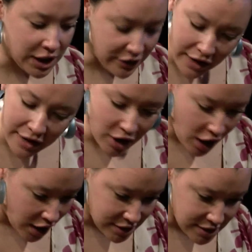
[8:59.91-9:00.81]
need five mm-hmm.
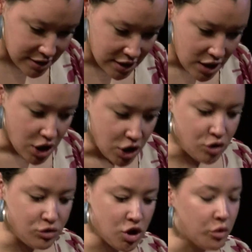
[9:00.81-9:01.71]
cars. Yeah.
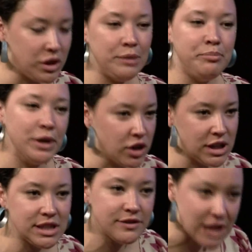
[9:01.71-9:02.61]
You don't need
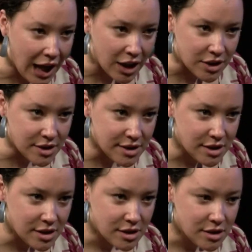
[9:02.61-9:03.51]
billions of dollars
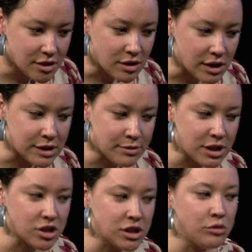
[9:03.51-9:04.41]

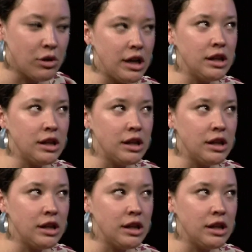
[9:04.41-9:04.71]
especially right.